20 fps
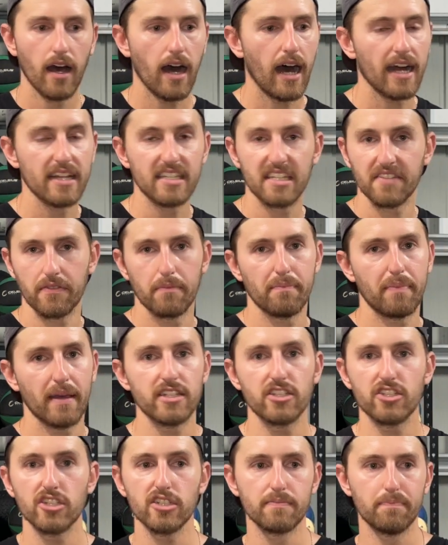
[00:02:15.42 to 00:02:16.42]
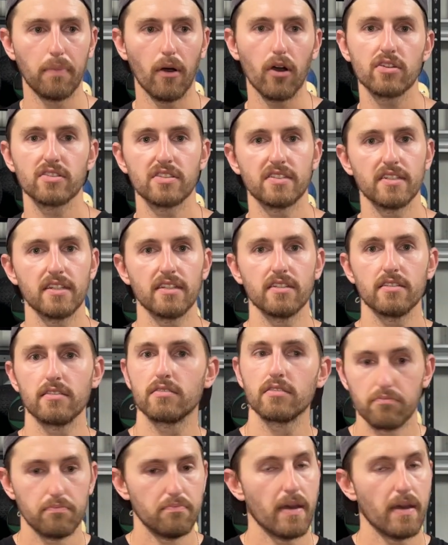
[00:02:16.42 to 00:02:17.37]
different benches, boxes,